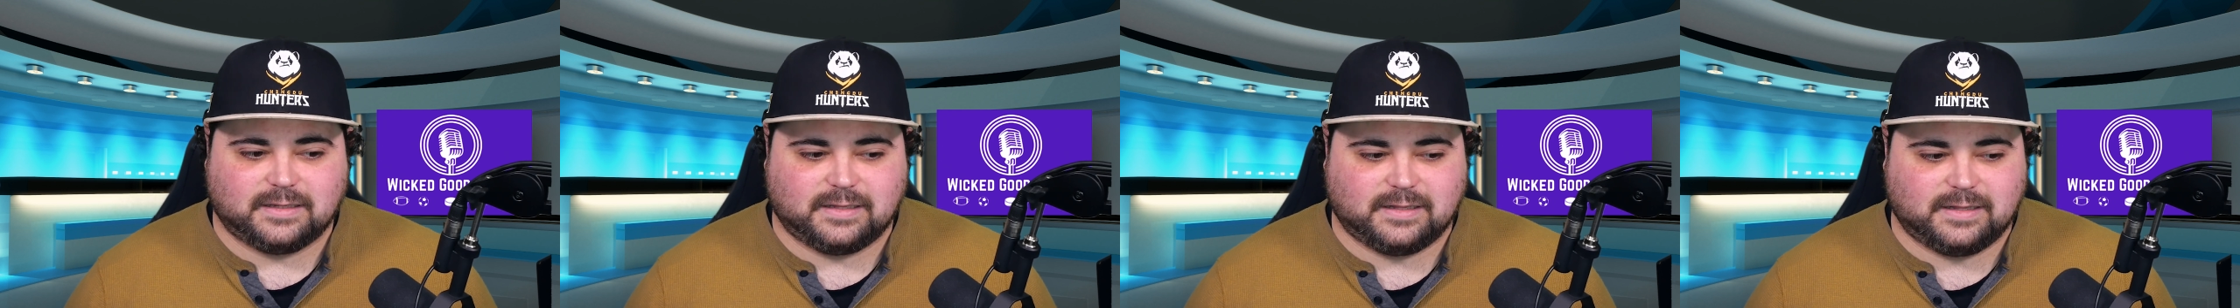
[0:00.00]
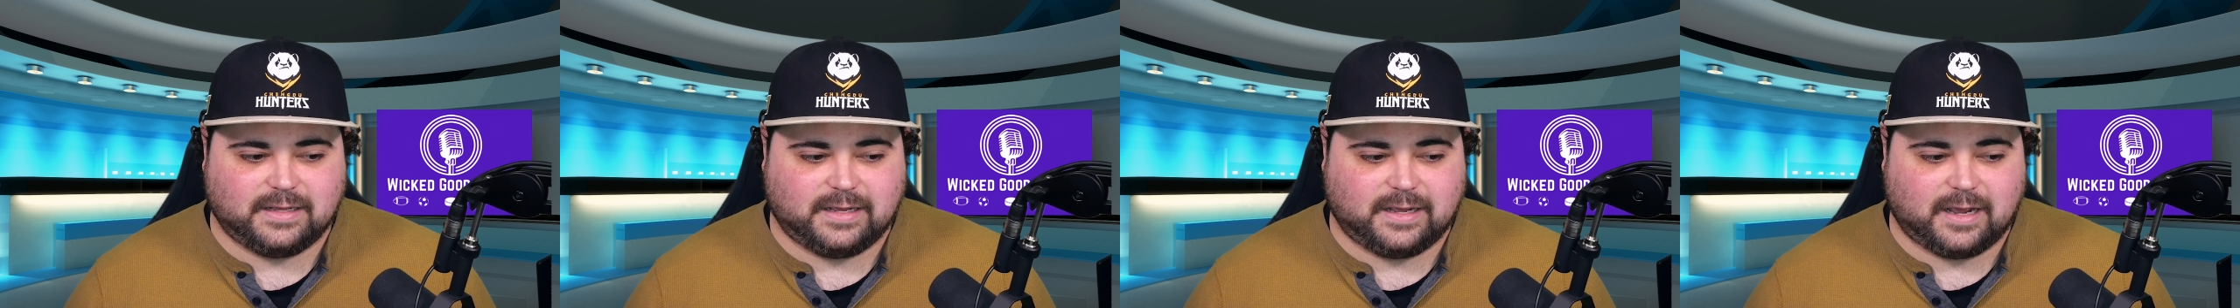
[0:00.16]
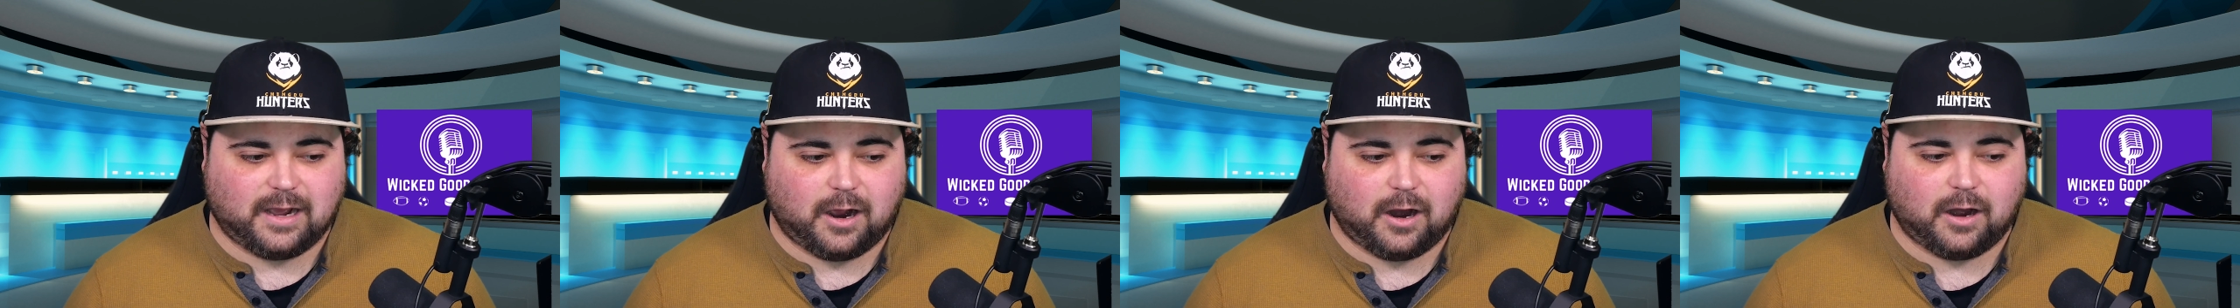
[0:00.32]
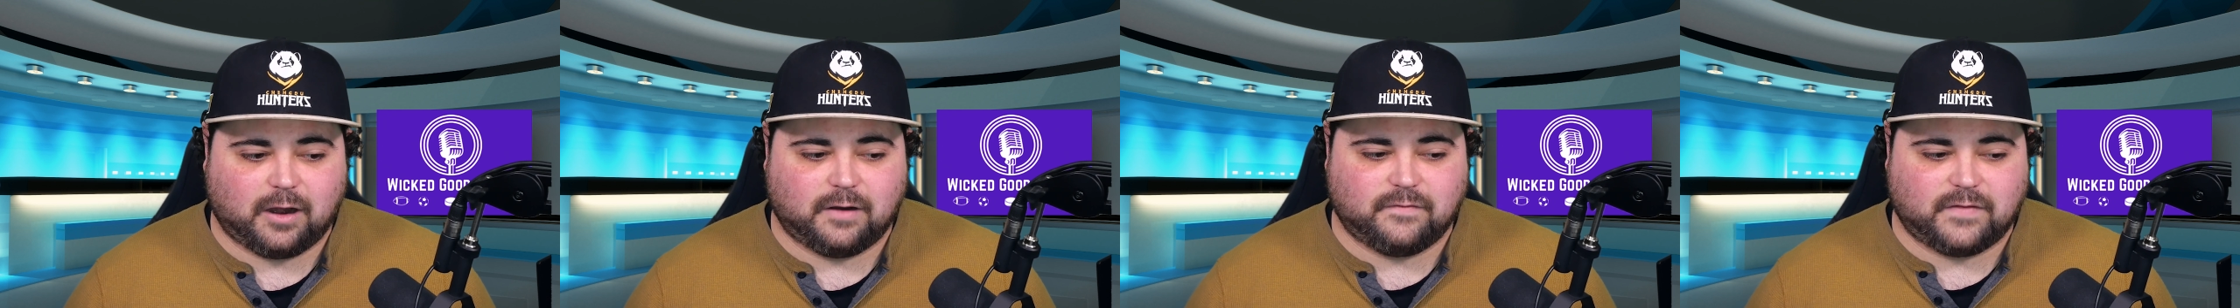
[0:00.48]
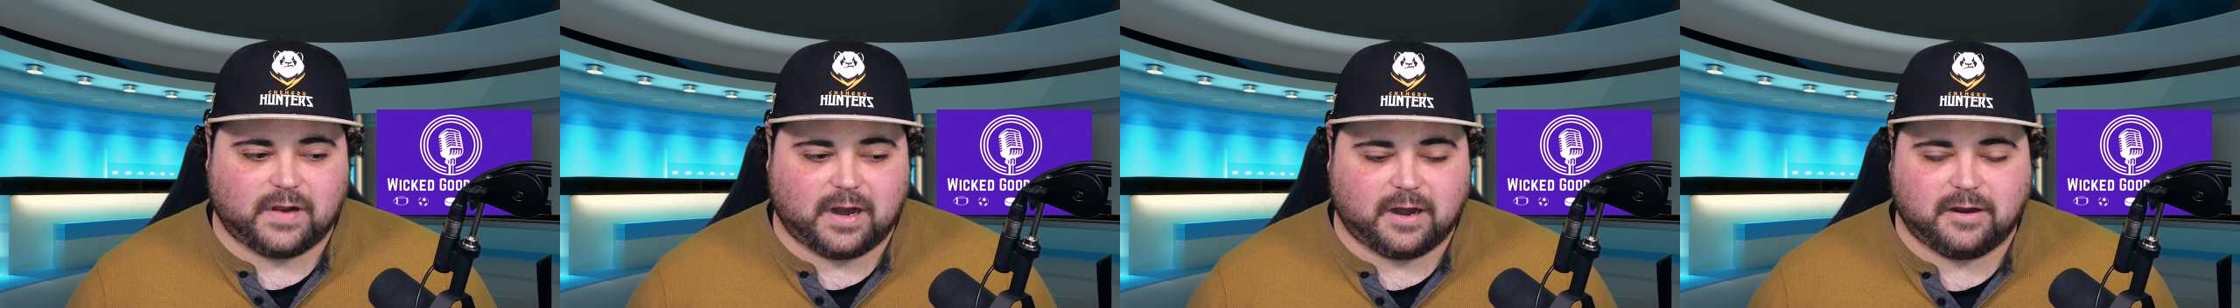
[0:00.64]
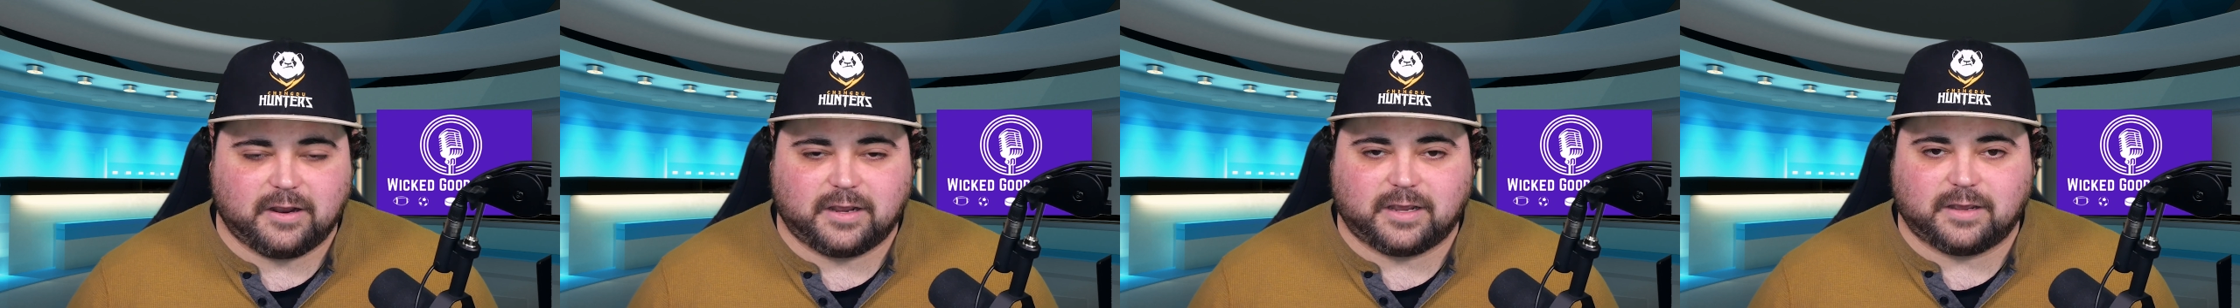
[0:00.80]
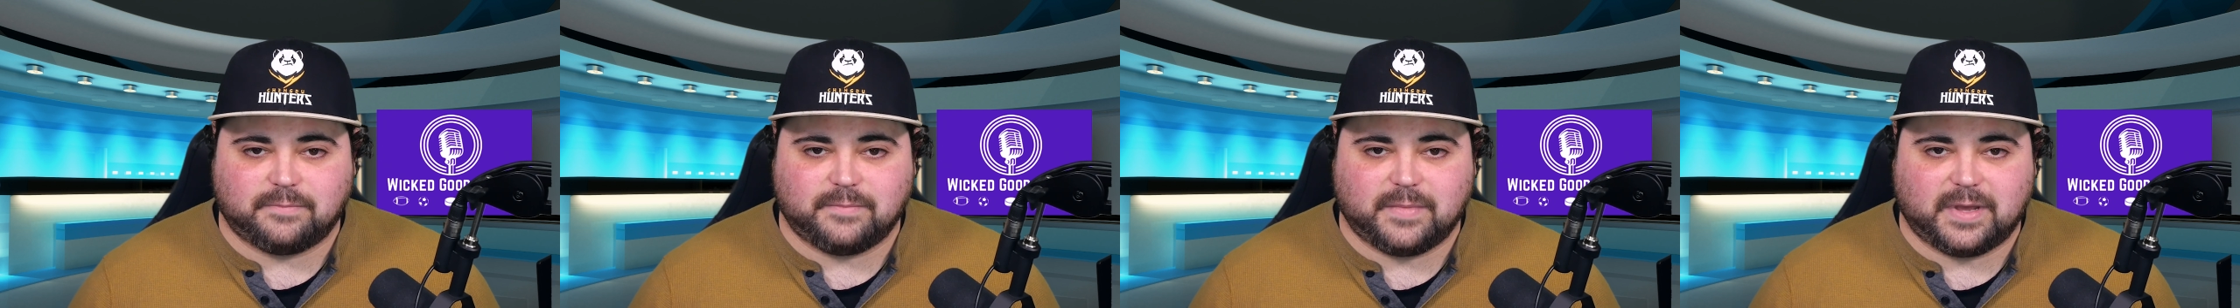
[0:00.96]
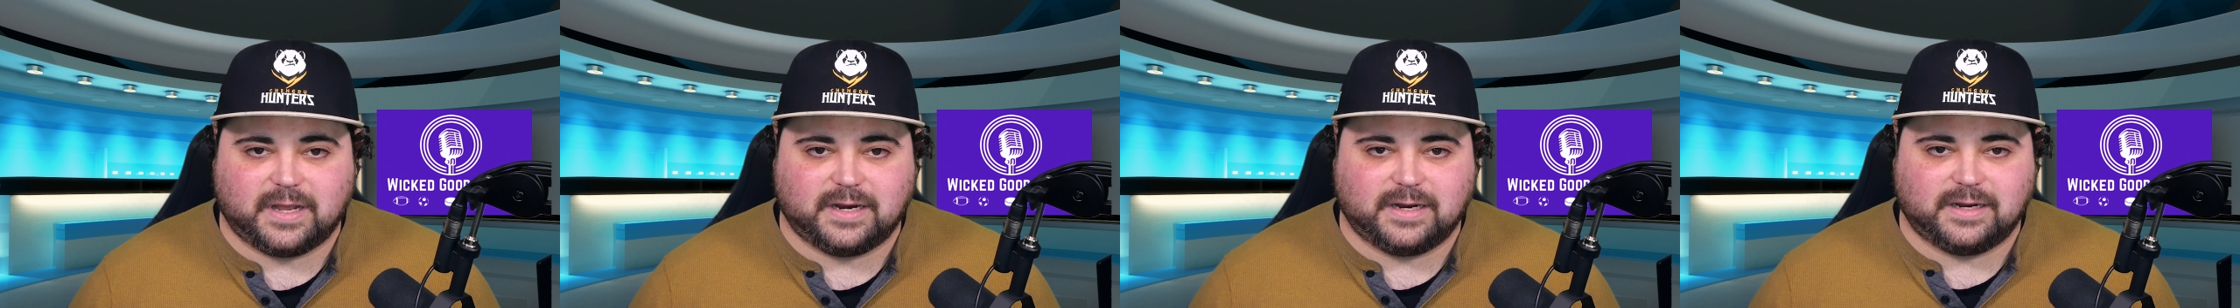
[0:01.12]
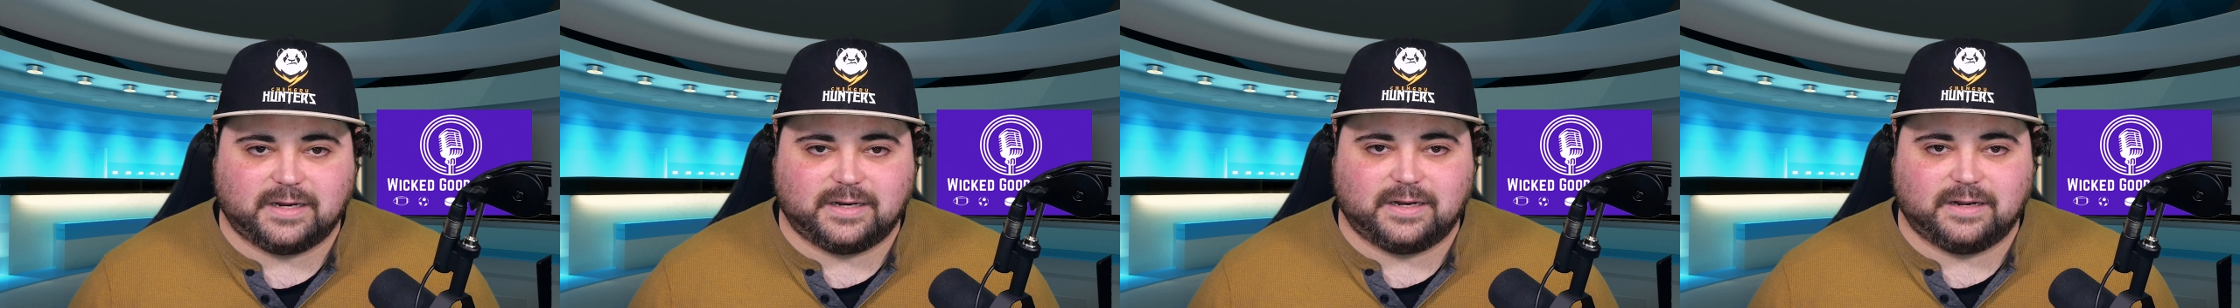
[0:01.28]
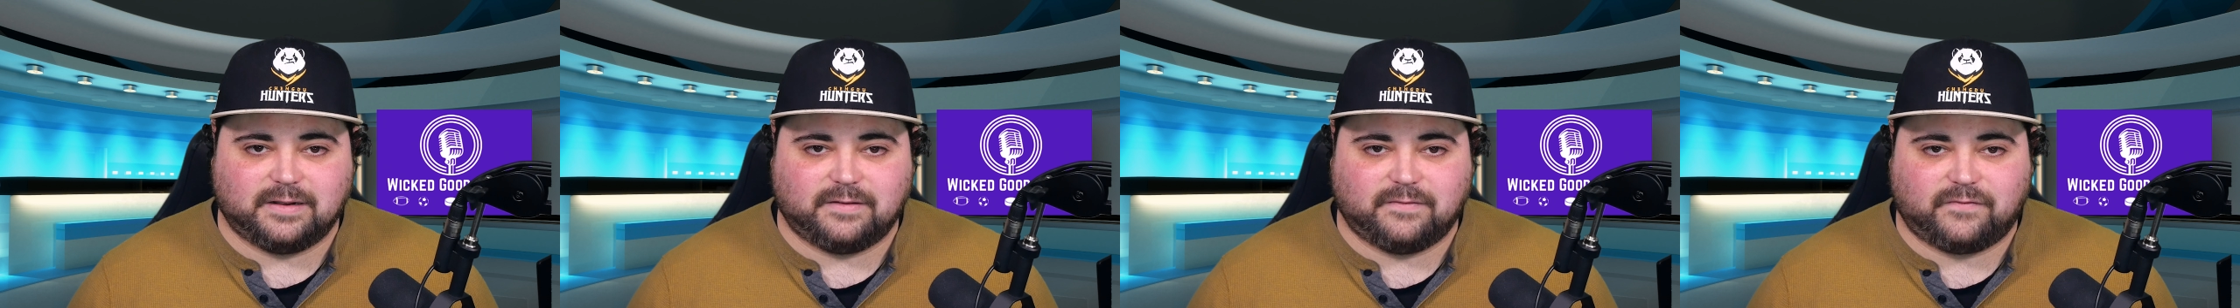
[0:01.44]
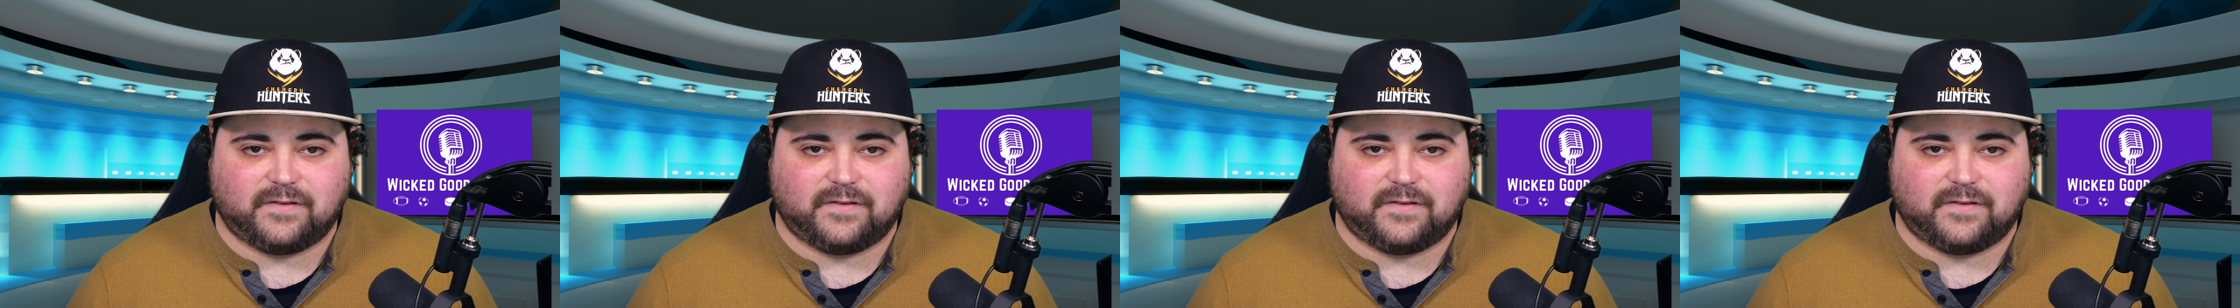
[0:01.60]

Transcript: they are very committed